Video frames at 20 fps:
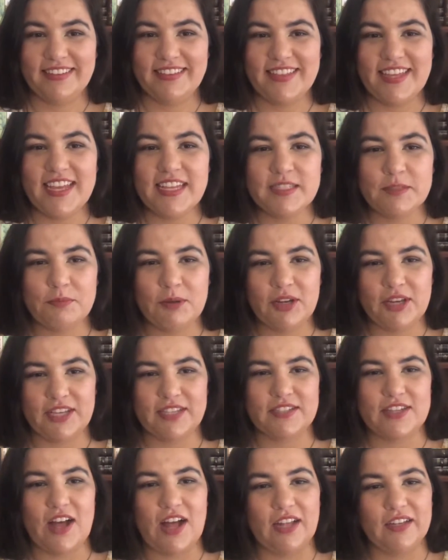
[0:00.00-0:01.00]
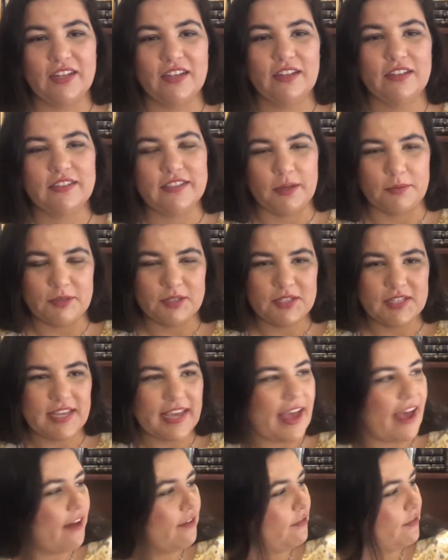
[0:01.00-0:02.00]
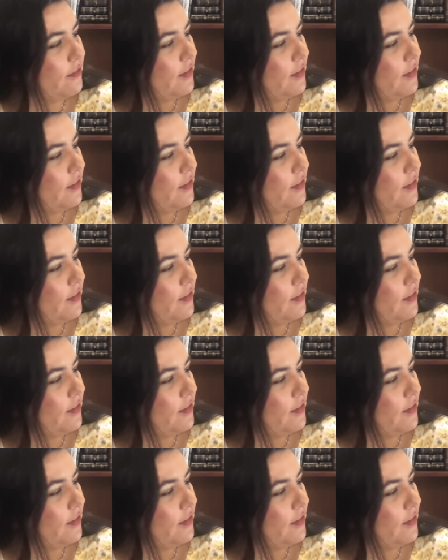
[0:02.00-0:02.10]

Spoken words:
This book is called WTF,